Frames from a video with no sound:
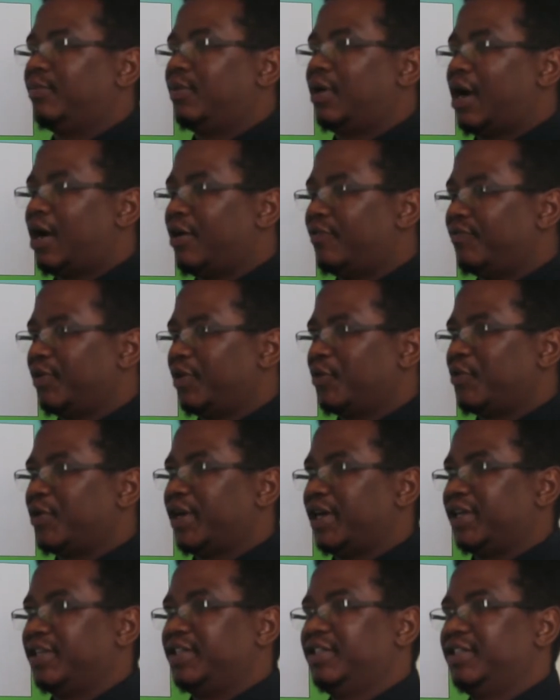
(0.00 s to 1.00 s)
Harvey
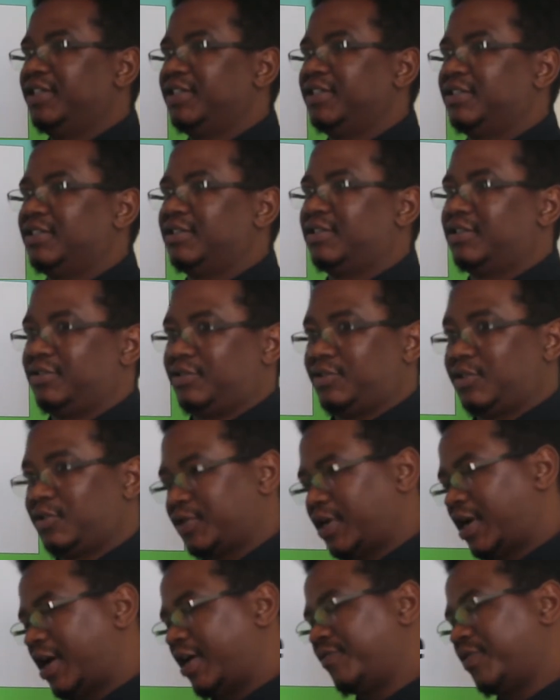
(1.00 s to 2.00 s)
Kwiyani,
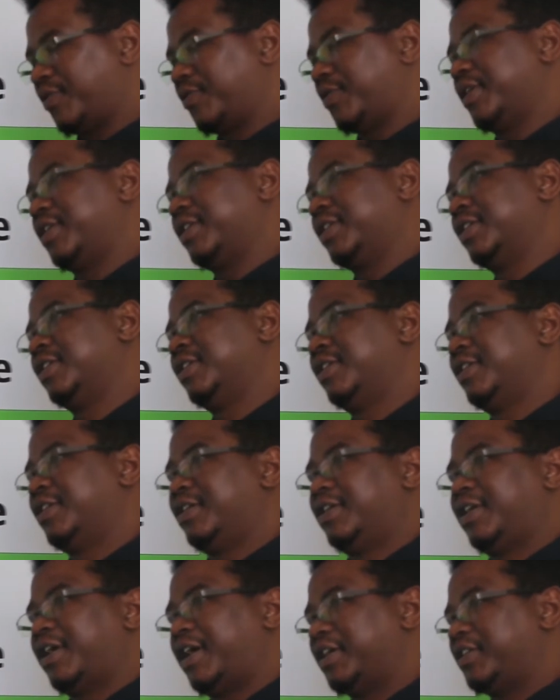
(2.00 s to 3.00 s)
Dr. Harvey Kwiyani.
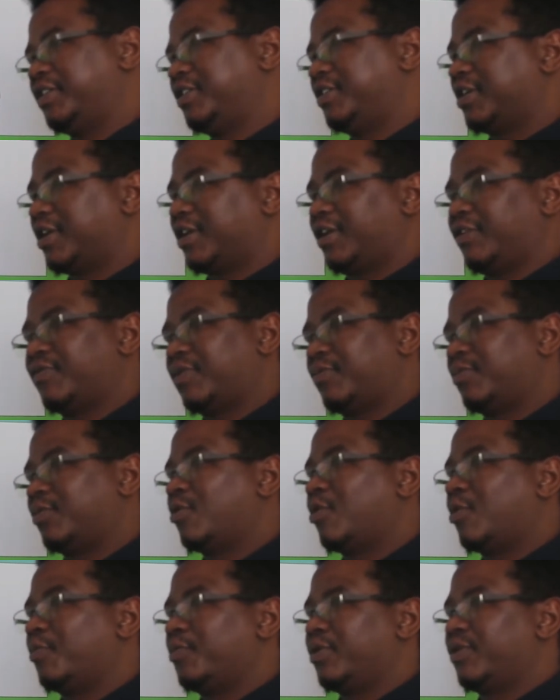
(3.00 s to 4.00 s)
I teach at Liverpool
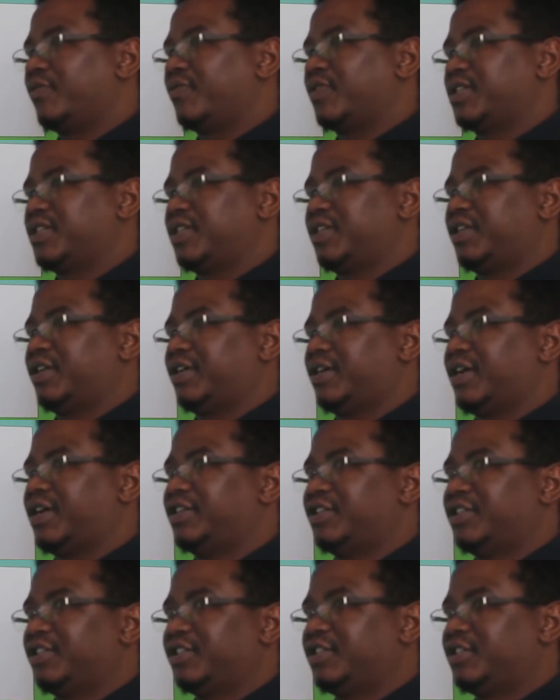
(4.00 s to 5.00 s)
Hope University. I
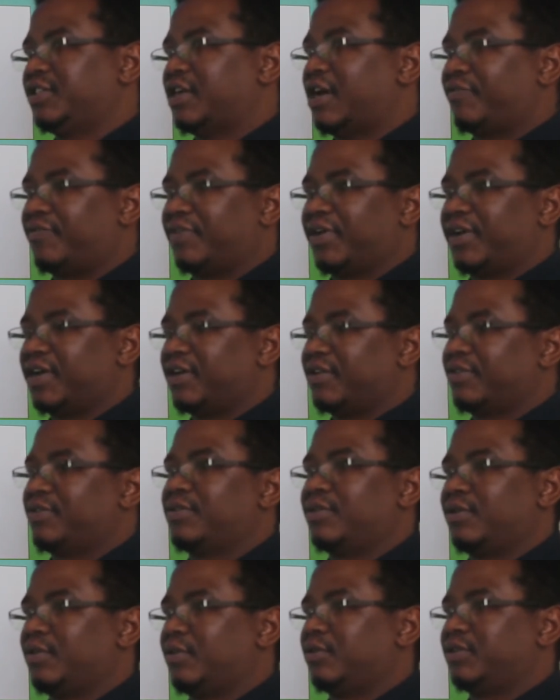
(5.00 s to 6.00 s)
teach African
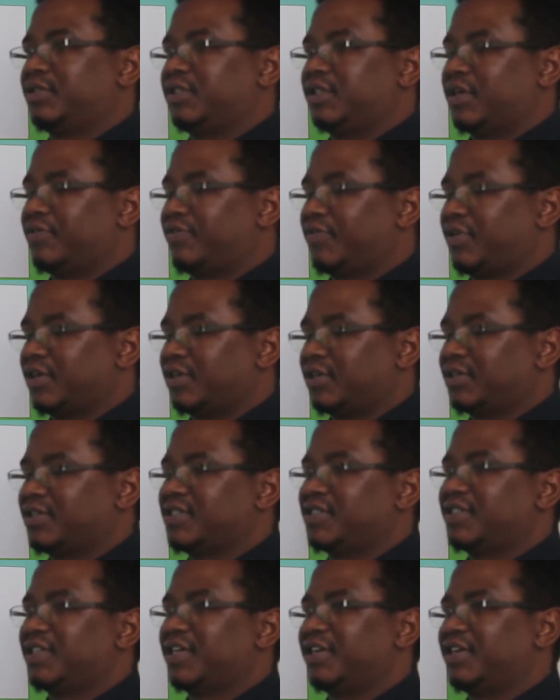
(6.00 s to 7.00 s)
Theology, African
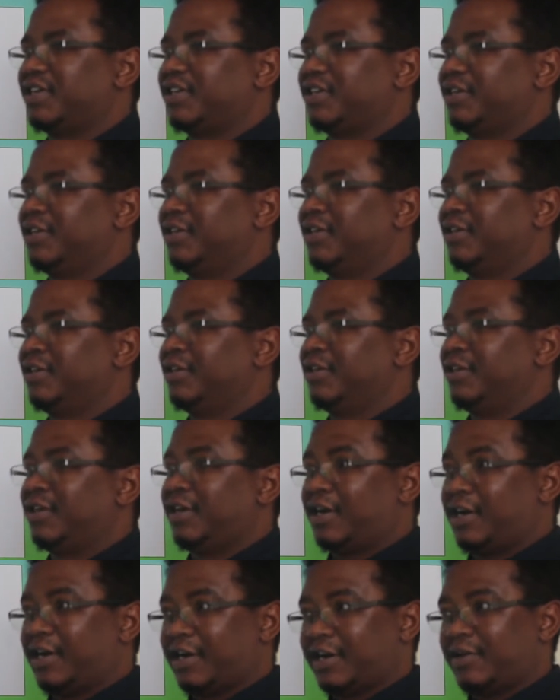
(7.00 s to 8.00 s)
Christianity.
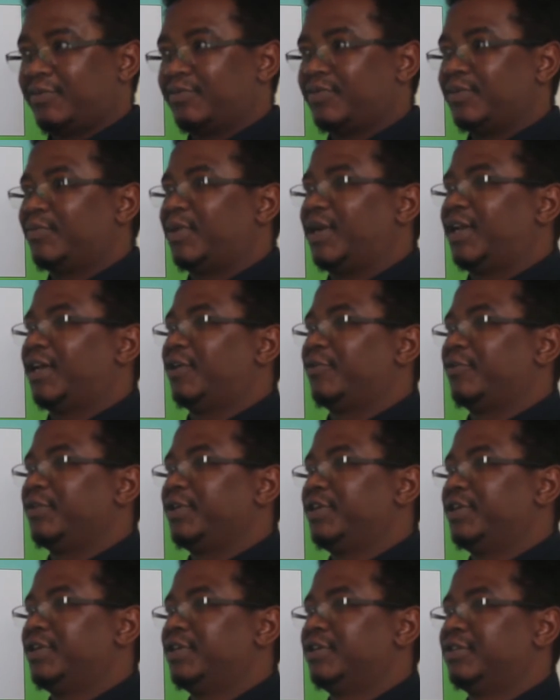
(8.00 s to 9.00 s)
I come from
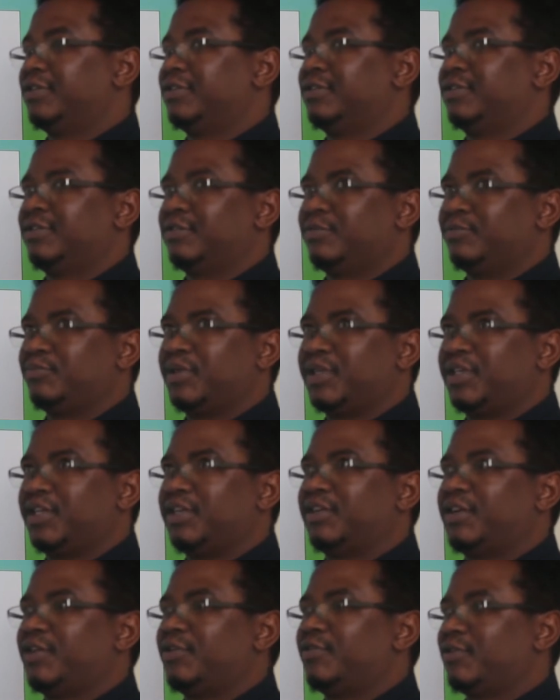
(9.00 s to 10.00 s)
Malawi, been
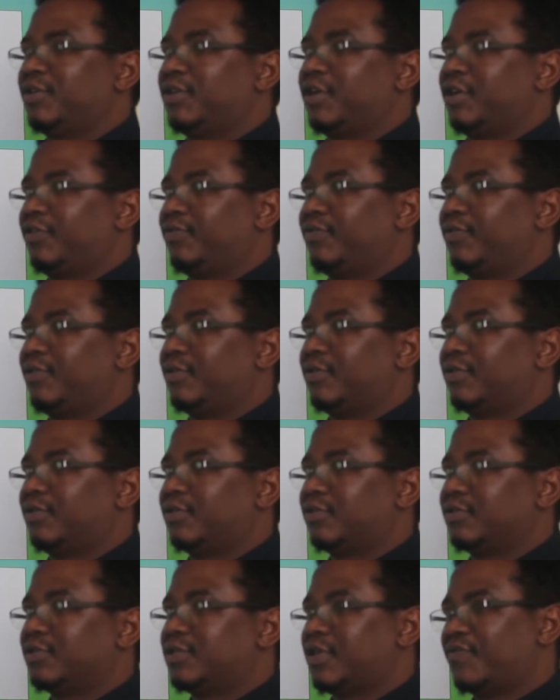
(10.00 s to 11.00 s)
in the UK
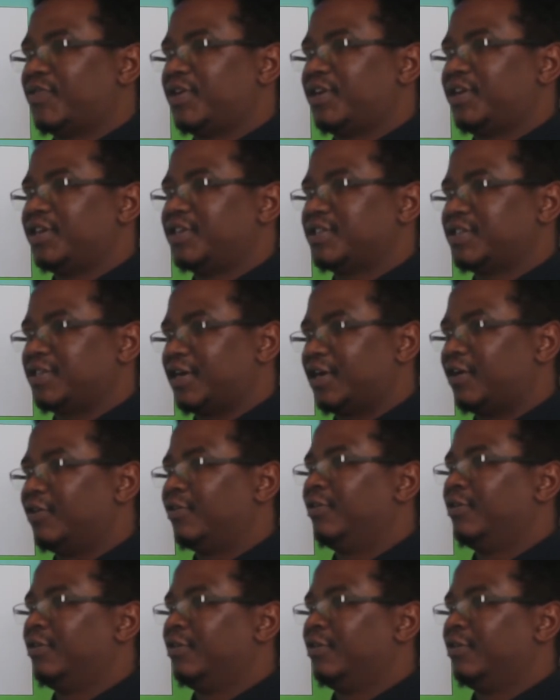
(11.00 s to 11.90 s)
for 7 years now.